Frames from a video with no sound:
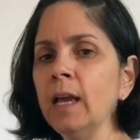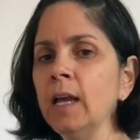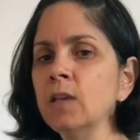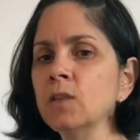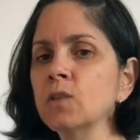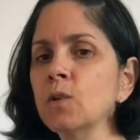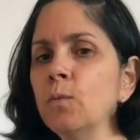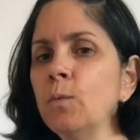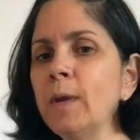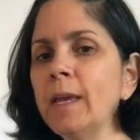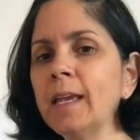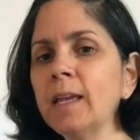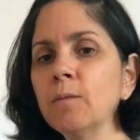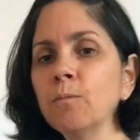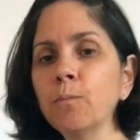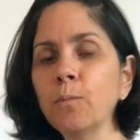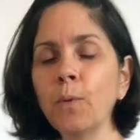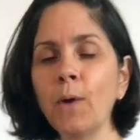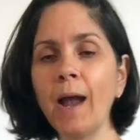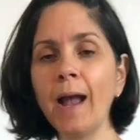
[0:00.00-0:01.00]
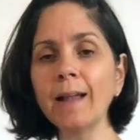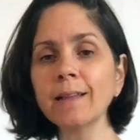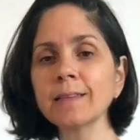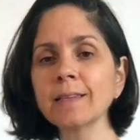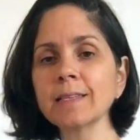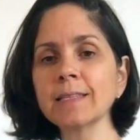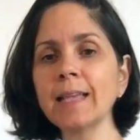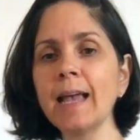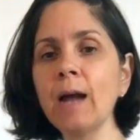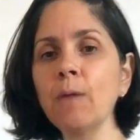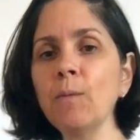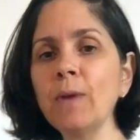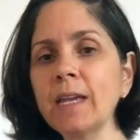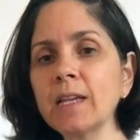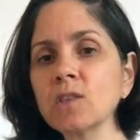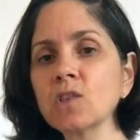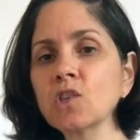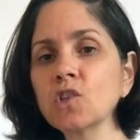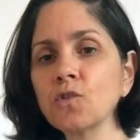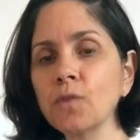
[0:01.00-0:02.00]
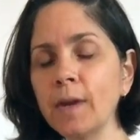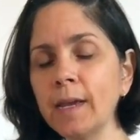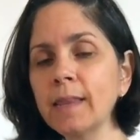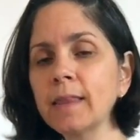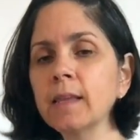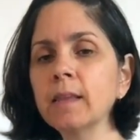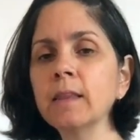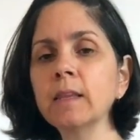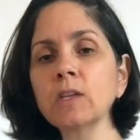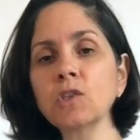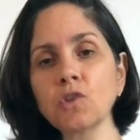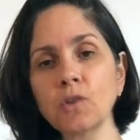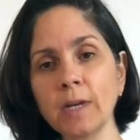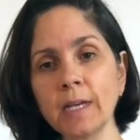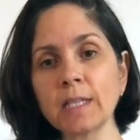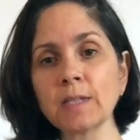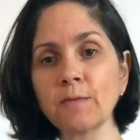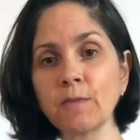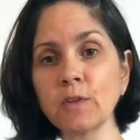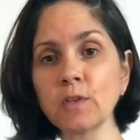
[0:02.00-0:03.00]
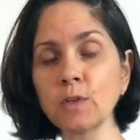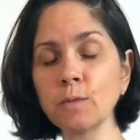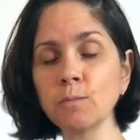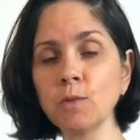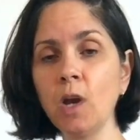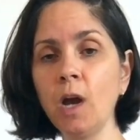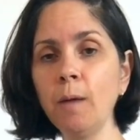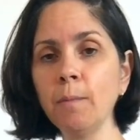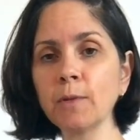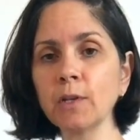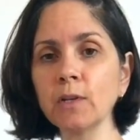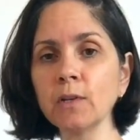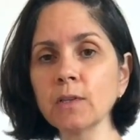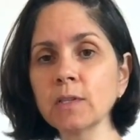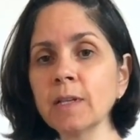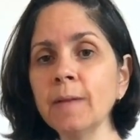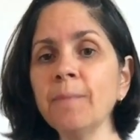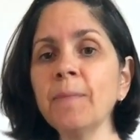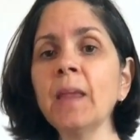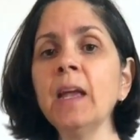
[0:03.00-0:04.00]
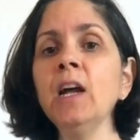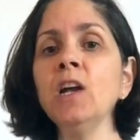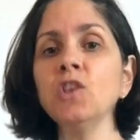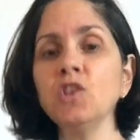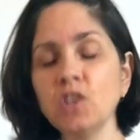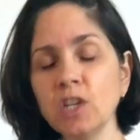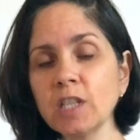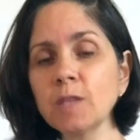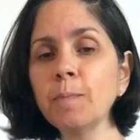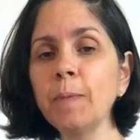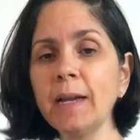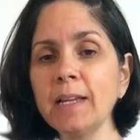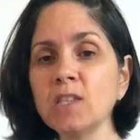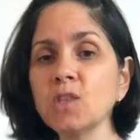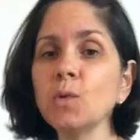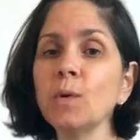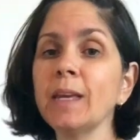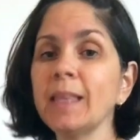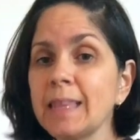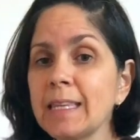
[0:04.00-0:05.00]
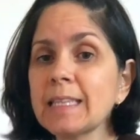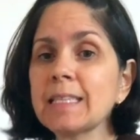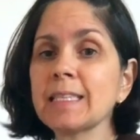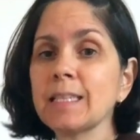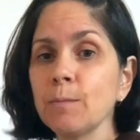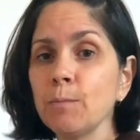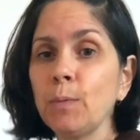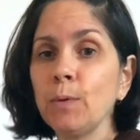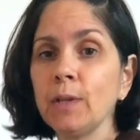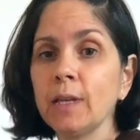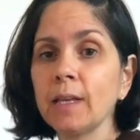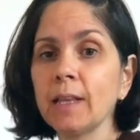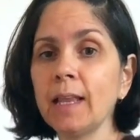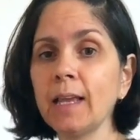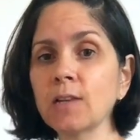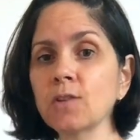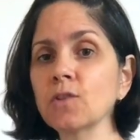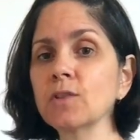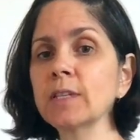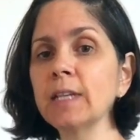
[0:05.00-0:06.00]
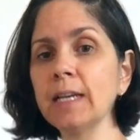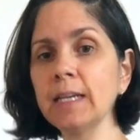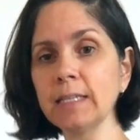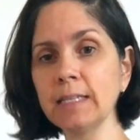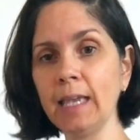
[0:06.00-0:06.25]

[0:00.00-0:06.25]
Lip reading: So we can practice that. We can strengthen the transverse abdominals just by doing this simple little exercise.